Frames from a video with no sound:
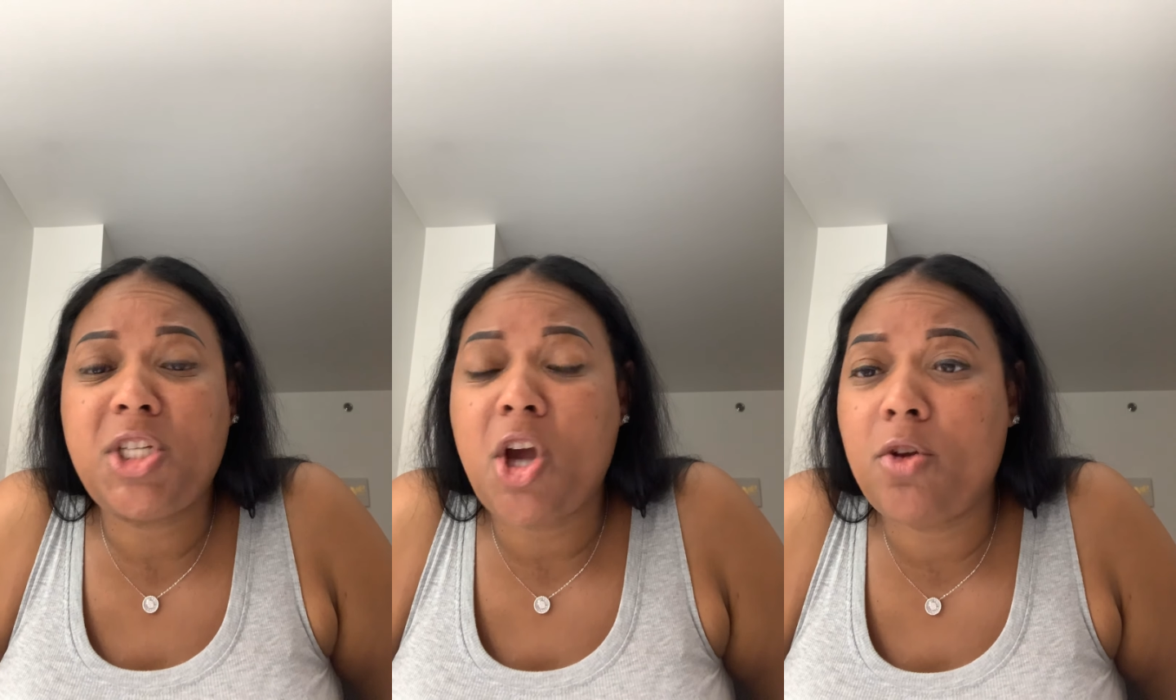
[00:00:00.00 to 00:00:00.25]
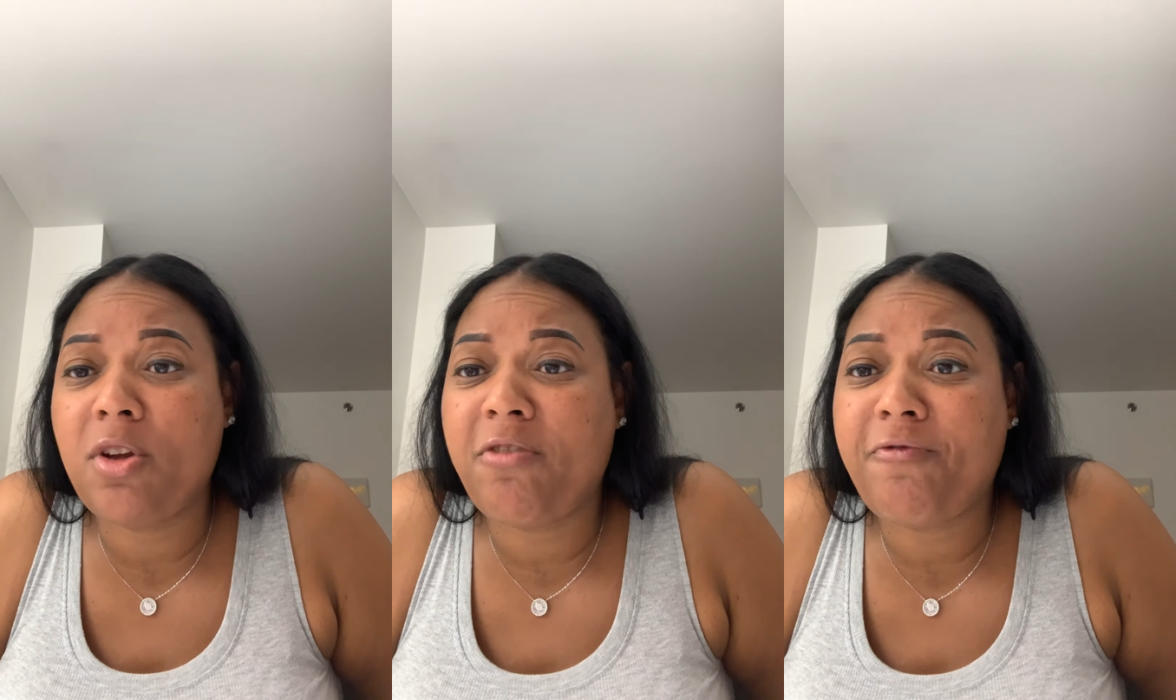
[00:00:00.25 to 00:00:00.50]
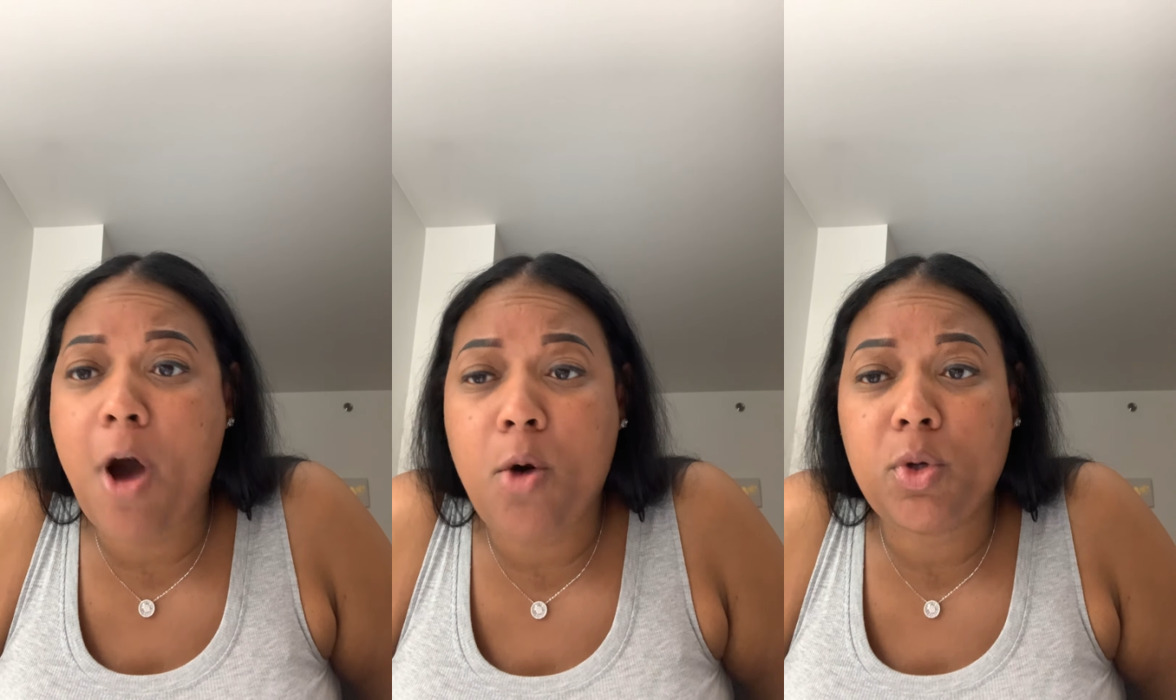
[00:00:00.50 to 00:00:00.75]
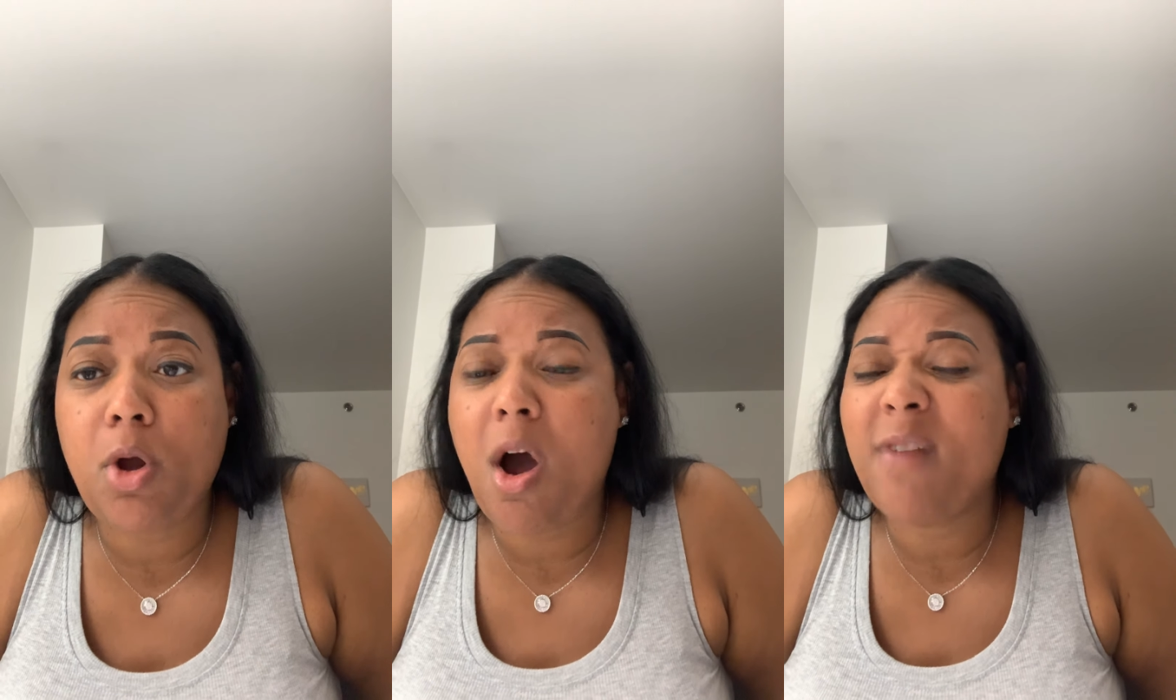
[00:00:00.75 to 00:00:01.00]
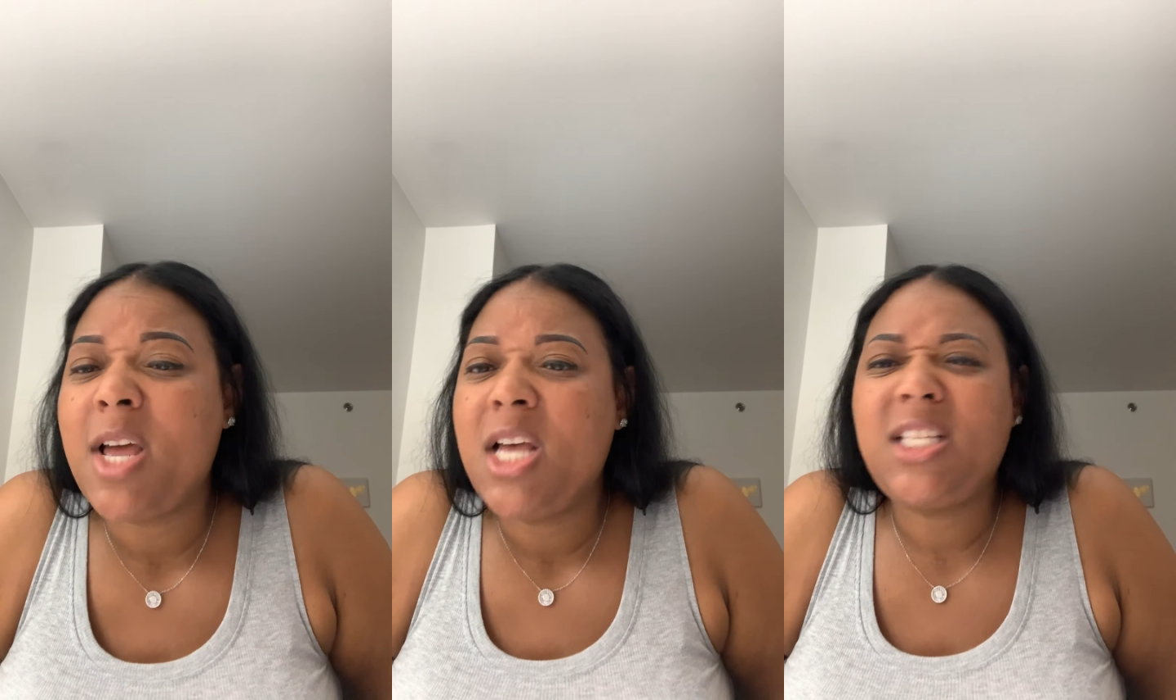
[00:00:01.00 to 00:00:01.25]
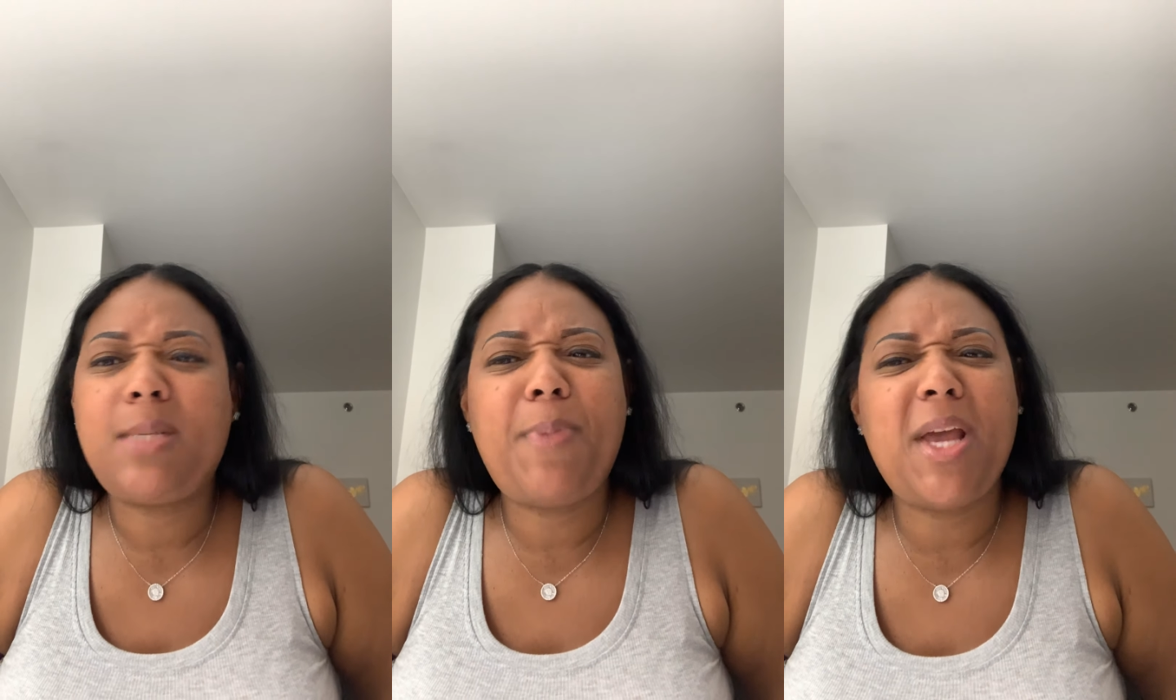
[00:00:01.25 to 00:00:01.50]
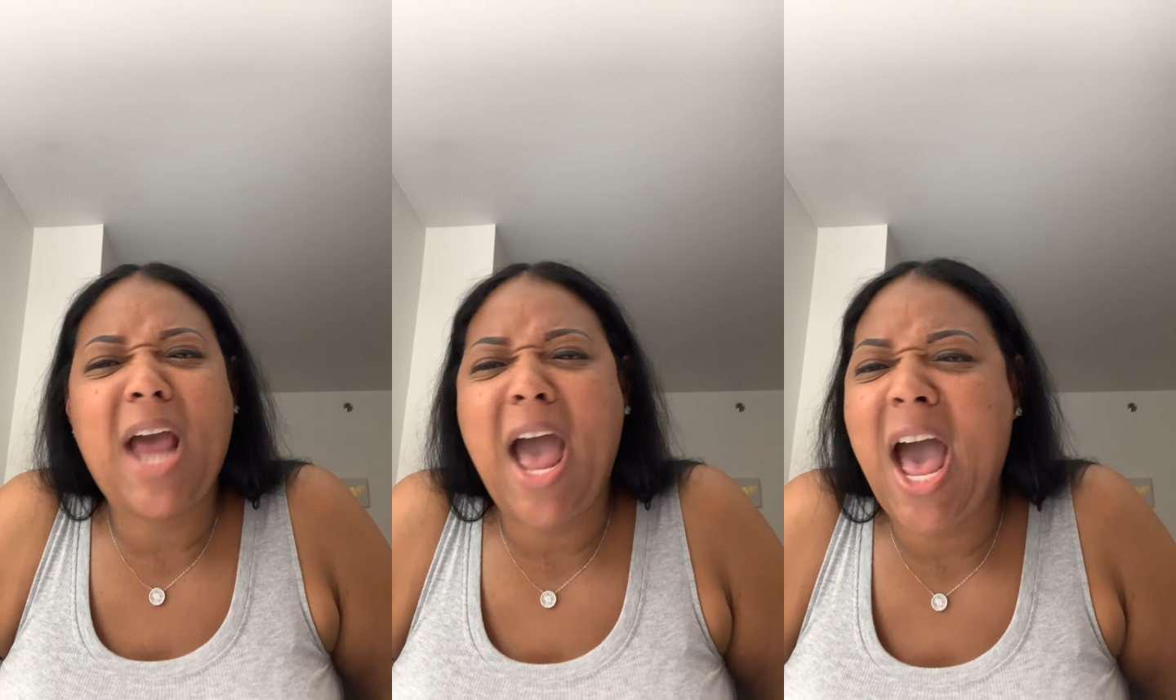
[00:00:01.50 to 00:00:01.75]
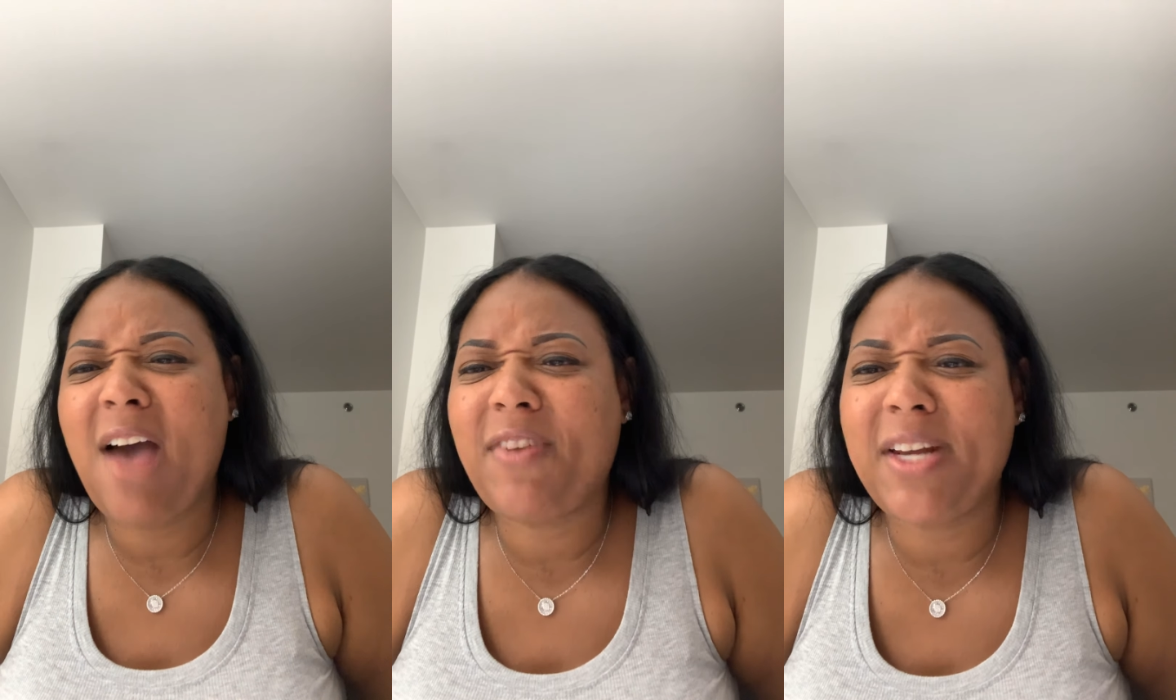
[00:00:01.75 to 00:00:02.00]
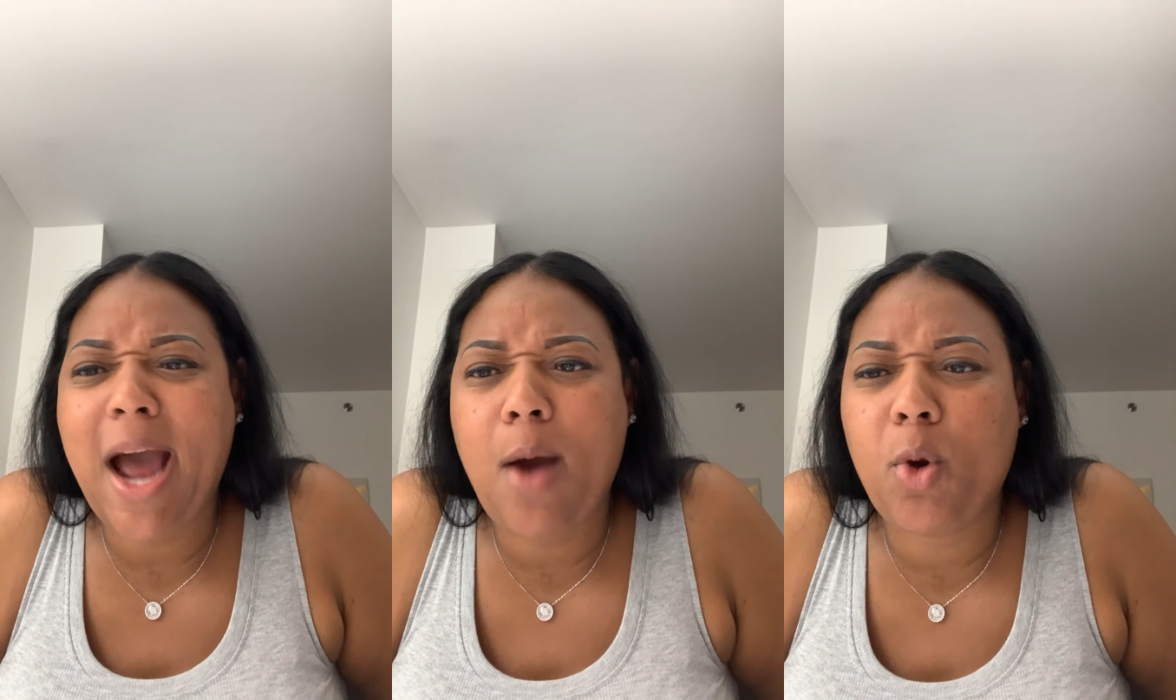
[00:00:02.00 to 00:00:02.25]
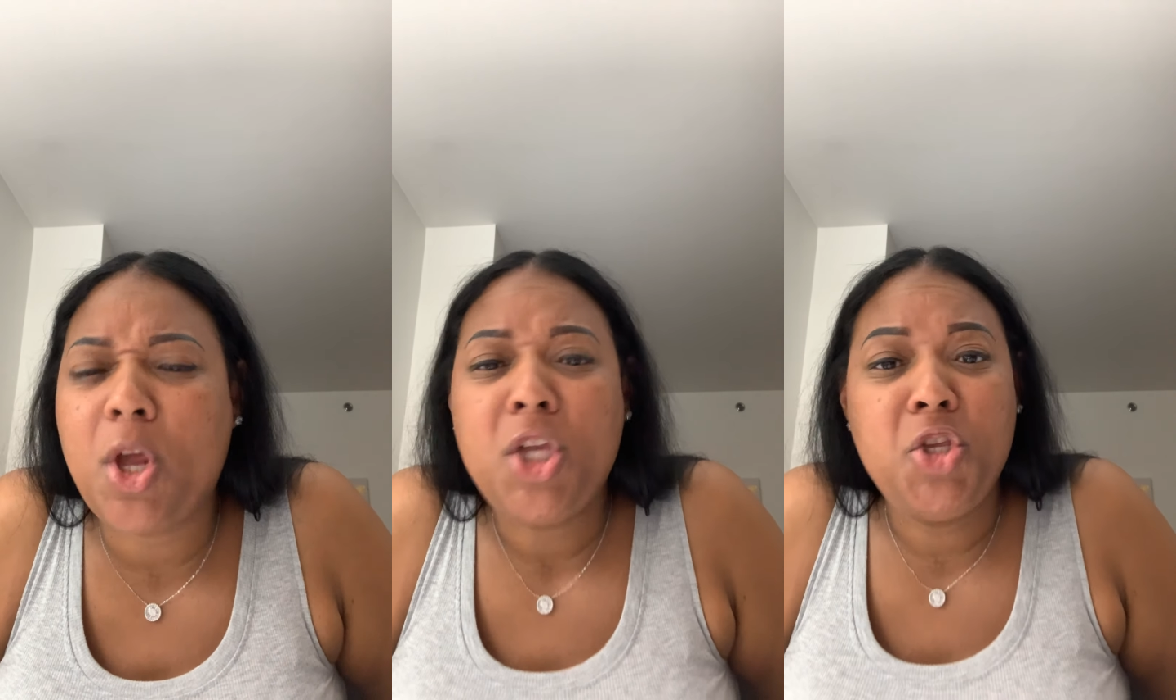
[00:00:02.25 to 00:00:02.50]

turn the phone off, spend a half an hour.